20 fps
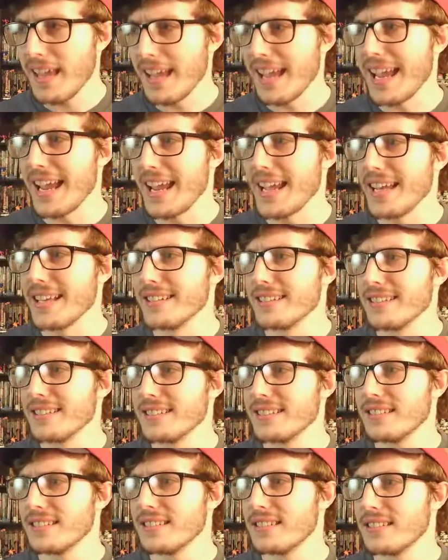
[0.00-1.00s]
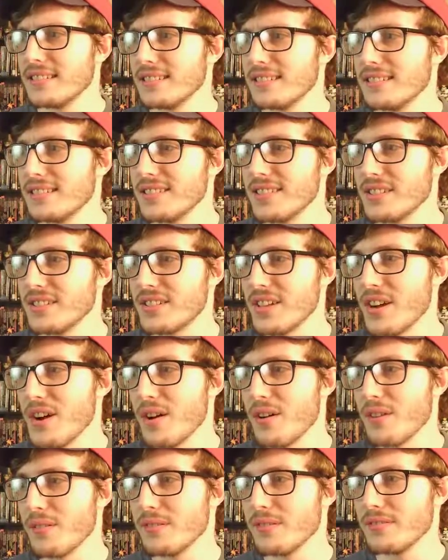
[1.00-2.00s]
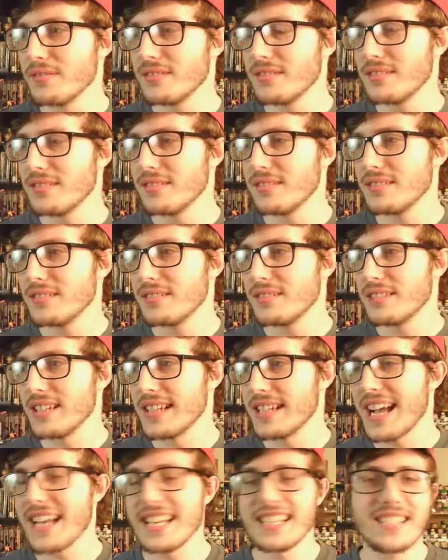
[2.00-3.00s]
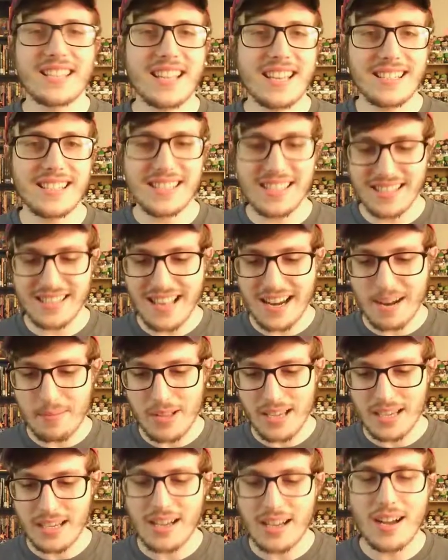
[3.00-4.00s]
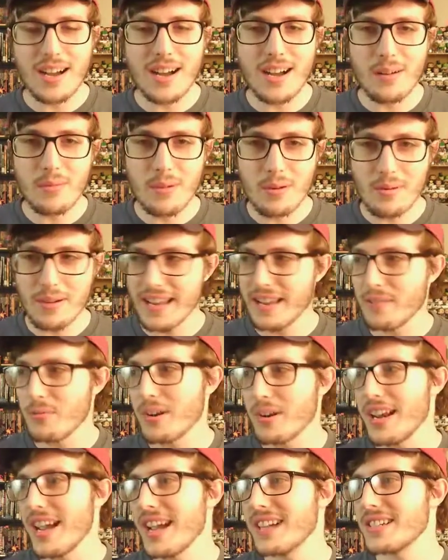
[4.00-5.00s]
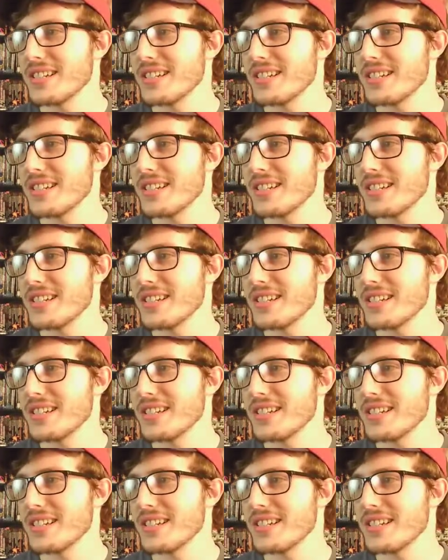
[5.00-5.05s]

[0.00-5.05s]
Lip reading: And so it kind of stinks because then I'm like, well, wait, what's